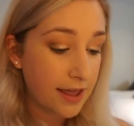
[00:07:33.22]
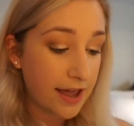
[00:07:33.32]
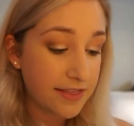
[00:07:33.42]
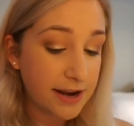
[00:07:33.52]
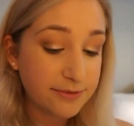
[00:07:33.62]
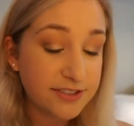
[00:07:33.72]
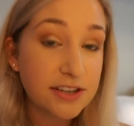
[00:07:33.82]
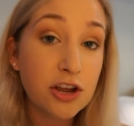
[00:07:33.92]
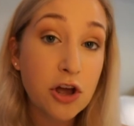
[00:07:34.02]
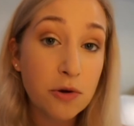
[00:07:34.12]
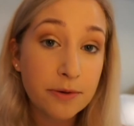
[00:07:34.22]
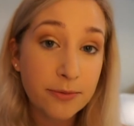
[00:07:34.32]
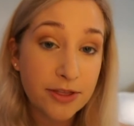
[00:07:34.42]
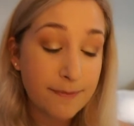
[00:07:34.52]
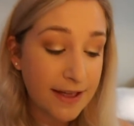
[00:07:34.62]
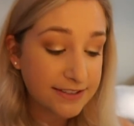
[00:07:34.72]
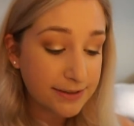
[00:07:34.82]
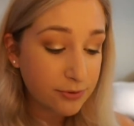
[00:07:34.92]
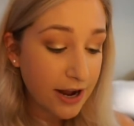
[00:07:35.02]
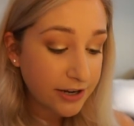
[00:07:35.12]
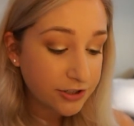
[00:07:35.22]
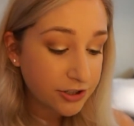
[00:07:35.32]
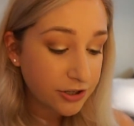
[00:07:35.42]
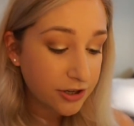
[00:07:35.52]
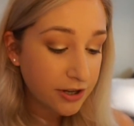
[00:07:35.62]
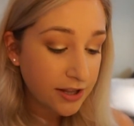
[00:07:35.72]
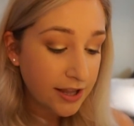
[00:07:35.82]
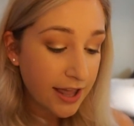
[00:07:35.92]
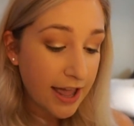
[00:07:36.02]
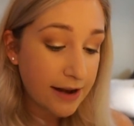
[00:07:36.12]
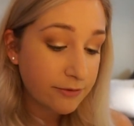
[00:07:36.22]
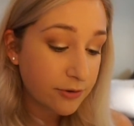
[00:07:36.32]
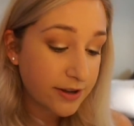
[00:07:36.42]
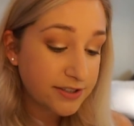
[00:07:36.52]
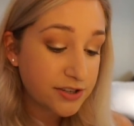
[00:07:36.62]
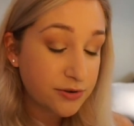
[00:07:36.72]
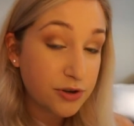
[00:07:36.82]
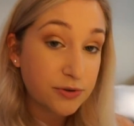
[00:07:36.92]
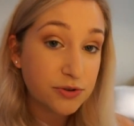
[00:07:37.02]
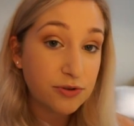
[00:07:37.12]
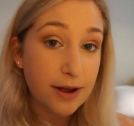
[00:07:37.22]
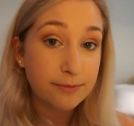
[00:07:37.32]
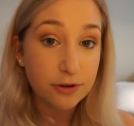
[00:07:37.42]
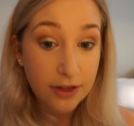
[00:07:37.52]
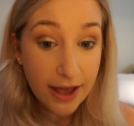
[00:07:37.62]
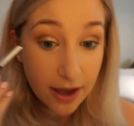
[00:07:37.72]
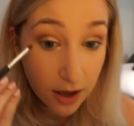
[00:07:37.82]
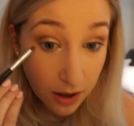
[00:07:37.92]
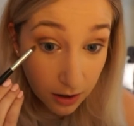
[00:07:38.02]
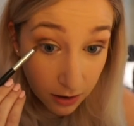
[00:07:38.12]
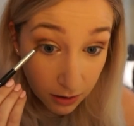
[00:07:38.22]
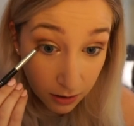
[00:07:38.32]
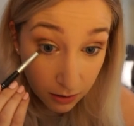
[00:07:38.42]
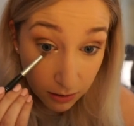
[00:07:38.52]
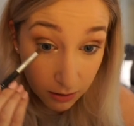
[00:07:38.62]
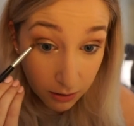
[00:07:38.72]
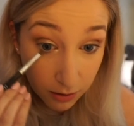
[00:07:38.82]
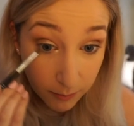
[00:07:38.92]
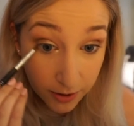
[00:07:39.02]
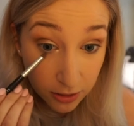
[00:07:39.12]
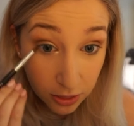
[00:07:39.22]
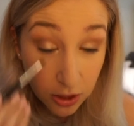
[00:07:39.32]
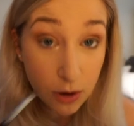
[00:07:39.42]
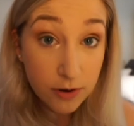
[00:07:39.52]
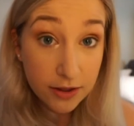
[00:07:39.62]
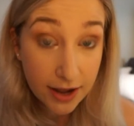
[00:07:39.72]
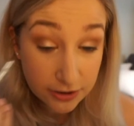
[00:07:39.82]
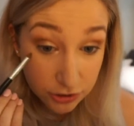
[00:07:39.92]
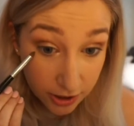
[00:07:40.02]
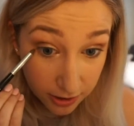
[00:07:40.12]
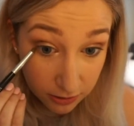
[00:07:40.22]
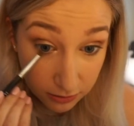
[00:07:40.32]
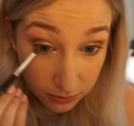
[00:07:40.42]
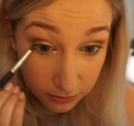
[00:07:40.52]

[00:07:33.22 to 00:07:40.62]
And then I'm just going to go in with the pencil brush, and I'm going to use Creme Brulee on my lower lash line.